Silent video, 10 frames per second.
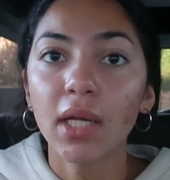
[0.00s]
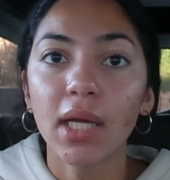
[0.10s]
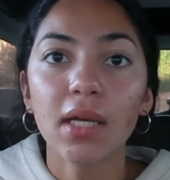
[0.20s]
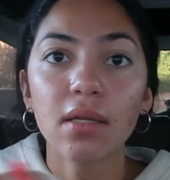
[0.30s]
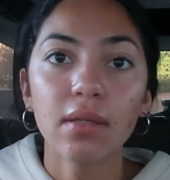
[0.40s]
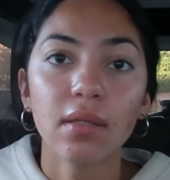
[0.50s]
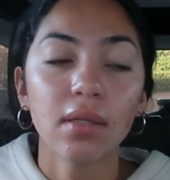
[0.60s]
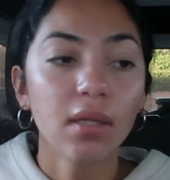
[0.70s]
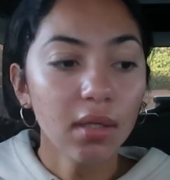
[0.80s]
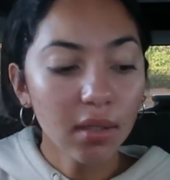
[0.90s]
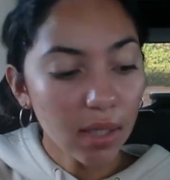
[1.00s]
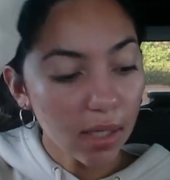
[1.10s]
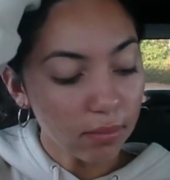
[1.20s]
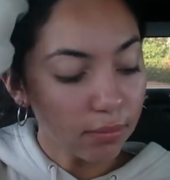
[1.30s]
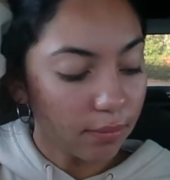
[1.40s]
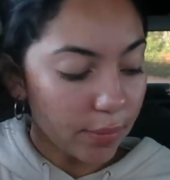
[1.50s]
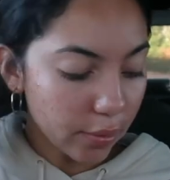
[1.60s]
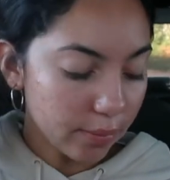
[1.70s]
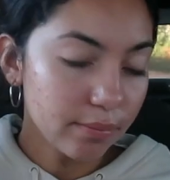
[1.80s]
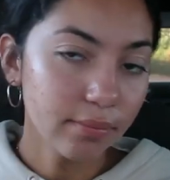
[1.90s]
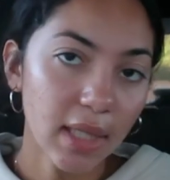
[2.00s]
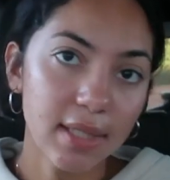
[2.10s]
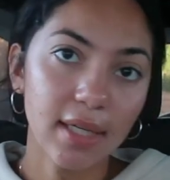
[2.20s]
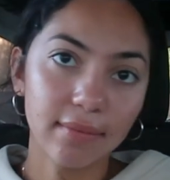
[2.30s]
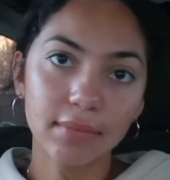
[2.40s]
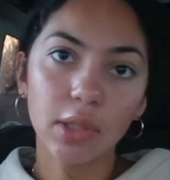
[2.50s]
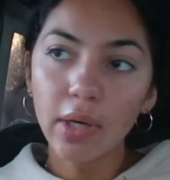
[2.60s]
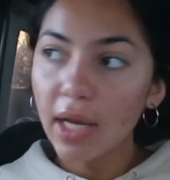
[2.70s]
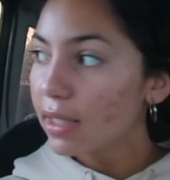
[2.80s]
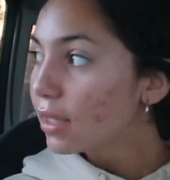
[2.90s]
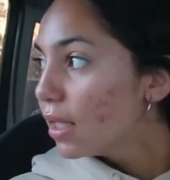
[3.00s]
Like He like, boom. That's it. Okay?